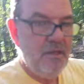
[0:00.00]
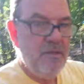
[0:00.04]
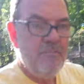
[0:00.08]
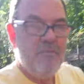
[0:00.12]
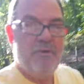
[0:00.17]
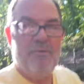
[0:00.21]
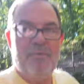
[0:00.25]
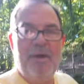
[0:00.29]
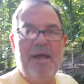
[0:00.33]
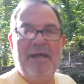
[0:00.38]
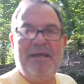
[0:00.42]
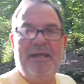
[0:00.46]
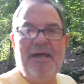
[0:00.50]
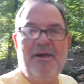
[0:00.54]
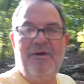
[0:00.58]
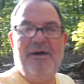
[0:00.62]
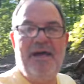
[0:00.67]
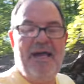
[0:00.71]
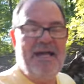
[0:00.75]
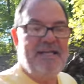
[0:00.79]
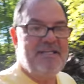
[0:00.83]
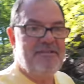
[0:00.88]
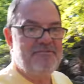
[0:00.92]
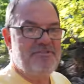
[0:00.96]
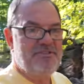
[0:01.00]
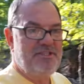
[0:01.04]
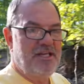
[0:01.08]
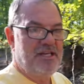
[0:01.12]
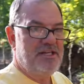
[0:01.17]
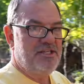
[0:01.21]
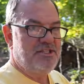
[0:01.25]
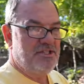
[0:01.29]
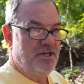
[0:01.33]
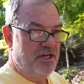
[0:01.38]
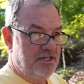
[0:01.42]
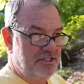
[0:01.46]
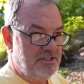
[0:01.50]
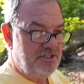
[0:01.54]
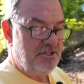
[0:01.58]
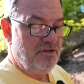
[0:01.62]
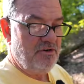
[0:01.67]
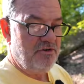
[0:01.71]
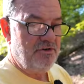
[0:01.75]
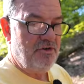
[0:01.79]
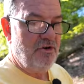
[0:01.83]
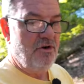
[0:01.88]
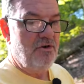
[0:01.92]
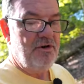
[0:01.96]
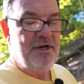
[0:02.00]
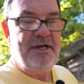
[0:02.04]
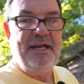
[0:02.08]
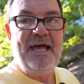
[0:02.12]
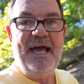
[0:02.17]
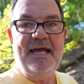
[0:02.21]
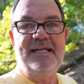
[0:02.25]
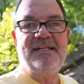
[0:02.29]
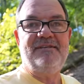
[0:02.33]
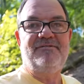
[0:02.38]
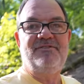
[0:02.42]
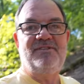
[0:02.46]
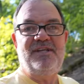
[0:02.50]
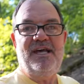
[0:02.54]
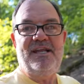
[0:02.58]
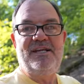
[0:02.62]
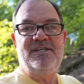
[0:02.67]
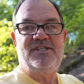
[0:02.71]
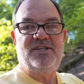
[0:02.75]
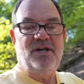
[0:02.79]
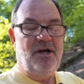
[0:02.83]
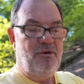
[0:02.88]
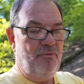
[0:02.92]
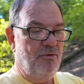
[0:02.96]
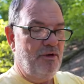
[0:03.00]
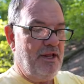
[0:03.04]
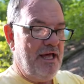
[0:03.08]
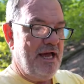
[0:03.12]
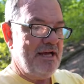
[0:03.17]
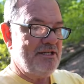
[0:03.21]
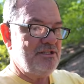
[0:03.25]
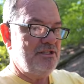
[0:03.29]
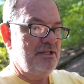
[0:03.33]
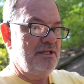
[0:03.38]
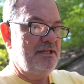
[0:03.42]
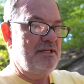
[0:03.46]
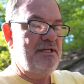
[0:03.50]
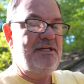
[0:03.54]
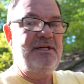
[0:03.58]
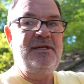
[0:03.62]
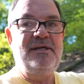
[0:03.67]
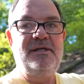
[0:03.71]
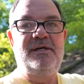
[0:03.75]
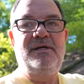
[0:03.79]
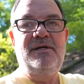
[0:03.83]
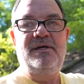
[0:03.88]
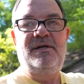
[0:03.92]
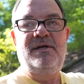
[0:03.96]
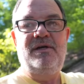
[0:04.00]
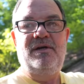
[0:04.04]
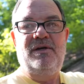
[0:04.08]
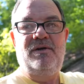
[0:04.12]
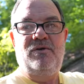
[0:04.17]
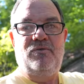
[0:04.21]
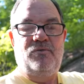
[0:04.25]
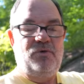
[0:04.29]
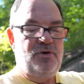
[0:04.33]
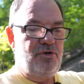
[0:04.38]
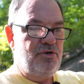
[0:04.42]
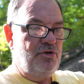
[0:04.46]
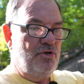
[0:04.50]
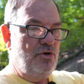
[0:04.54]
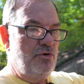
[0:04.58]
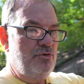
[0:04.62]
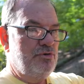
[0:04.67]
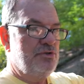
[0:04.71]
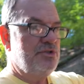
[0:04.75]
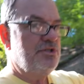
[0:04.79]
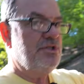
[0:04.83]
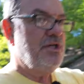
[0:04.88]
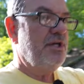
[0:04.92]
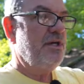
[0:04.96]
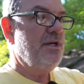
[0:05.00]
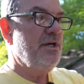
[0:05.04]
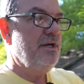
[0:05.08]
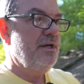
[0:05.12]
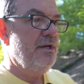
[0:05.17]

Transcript: But right now, active steady shot is turned on and active steady shot will actually reduce